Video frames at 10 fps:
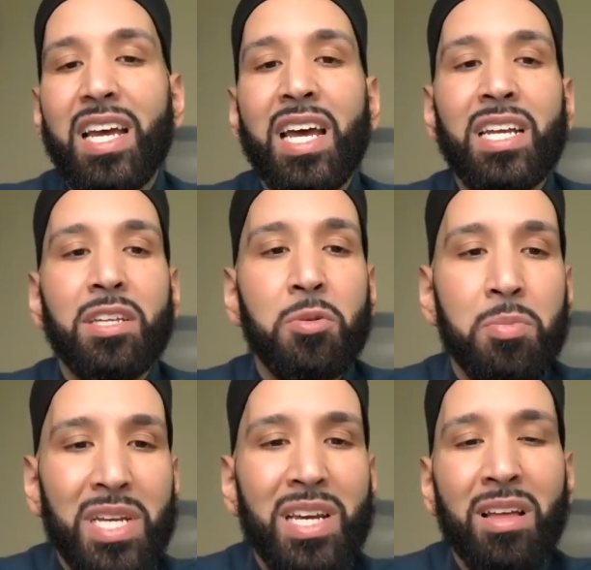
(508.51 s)
and you
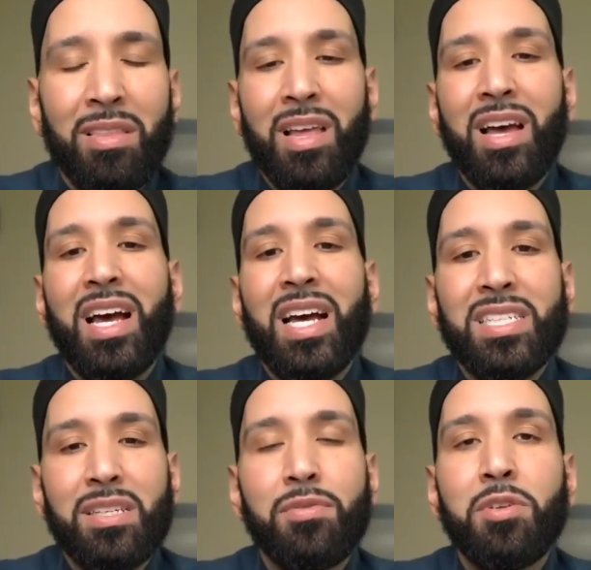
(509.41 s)
meet Allah
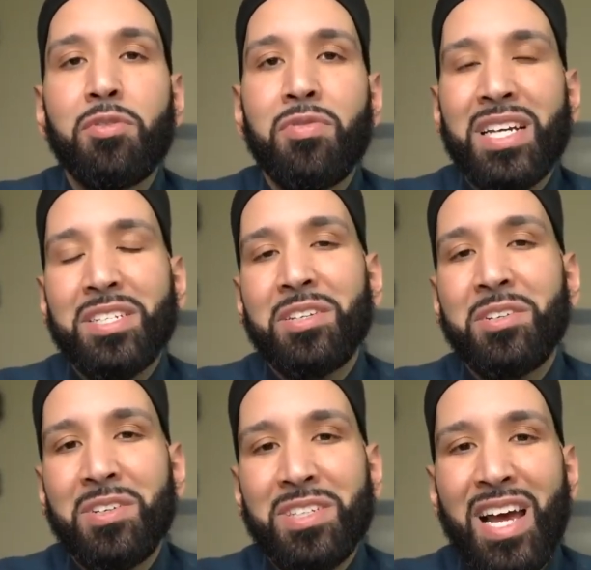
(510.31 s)
as if you fasted
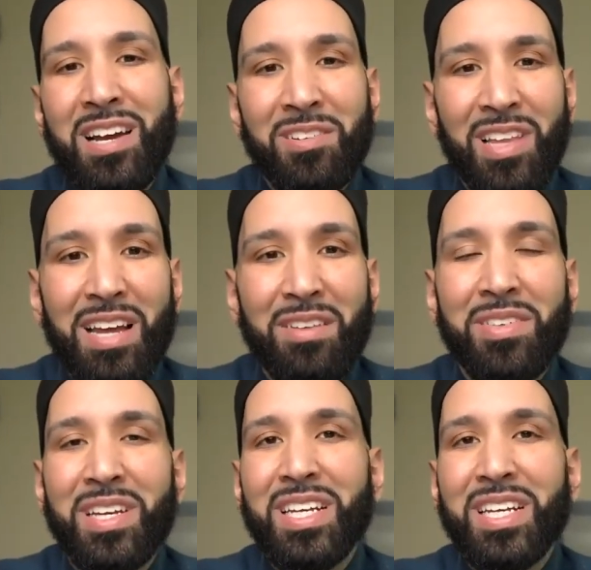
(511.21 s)
your entire life.